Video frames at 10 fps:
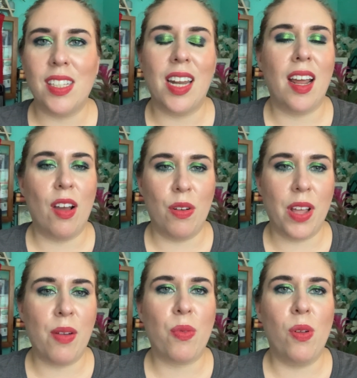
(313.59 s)
and
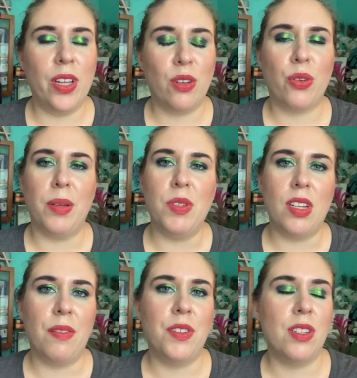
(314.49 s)
I roll in cream
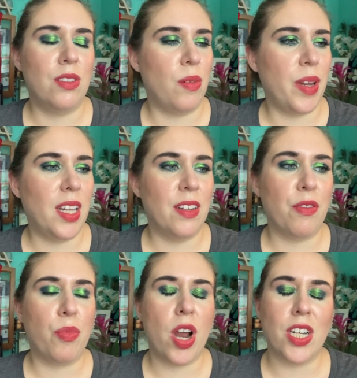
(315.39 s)
stuff to so many
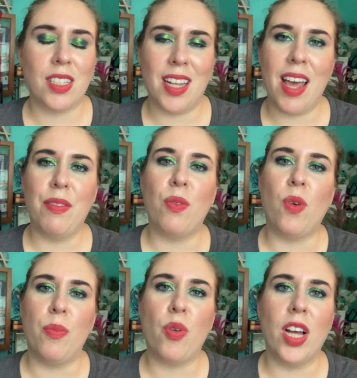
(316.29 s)
different projects that having
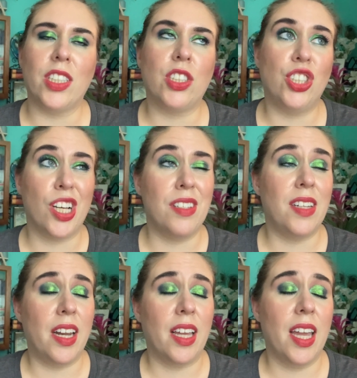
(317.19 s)
one project just
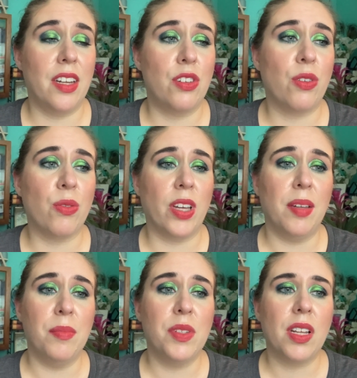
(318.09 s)
dedicated to
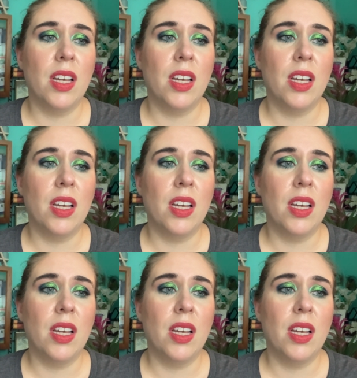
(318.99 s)
creams